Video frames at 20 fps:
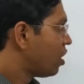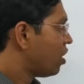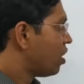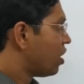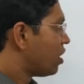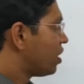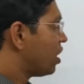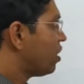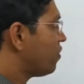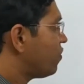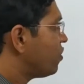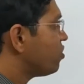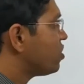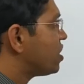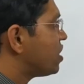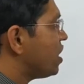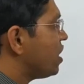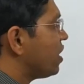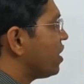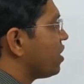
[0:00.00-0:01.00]
Now if you
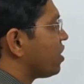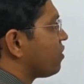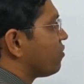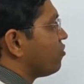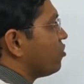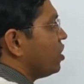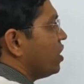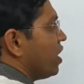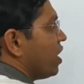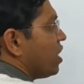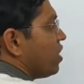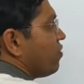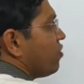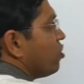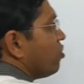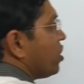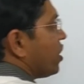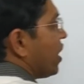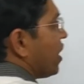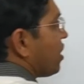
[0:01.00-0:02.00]
see carefully and if
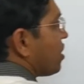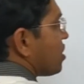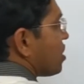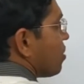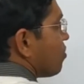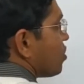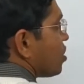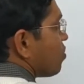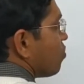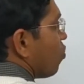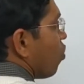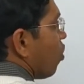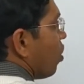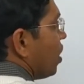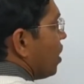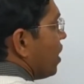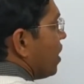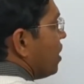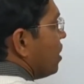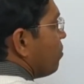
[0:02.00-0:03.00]
you take some
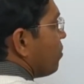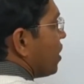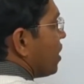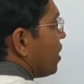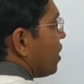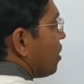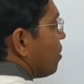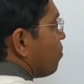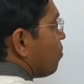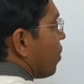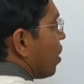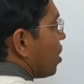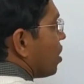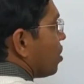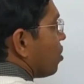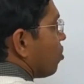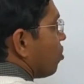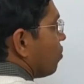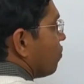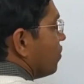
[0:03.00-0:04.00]
small elemental part
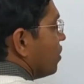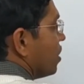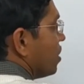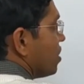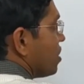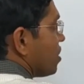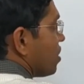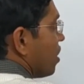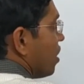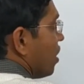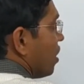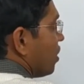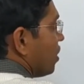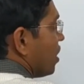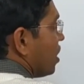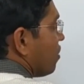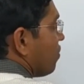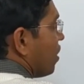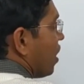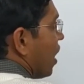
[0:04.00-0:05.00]
of this, then
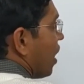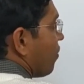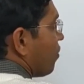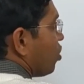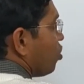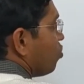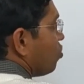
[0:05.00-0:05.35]
it will have two